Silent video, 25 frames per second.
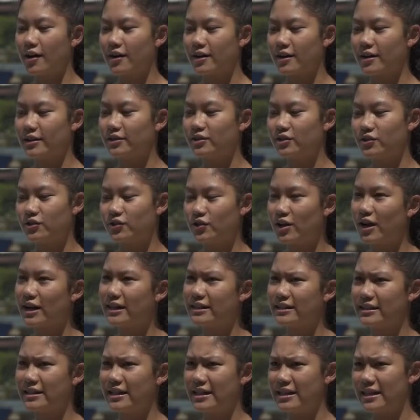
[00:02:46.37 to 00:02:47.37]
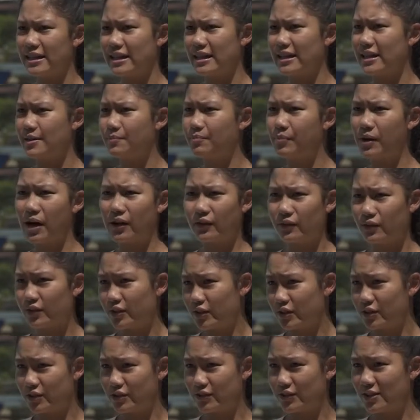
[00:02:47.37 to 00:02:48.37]
construct the bottle
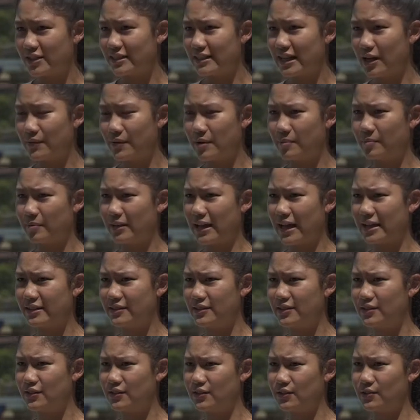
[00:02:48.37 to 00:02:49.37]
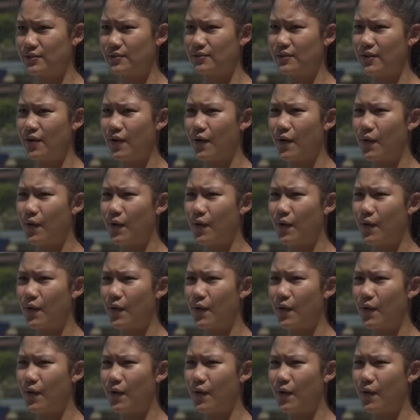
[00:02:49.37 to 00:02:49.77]
nurseries that we plan to do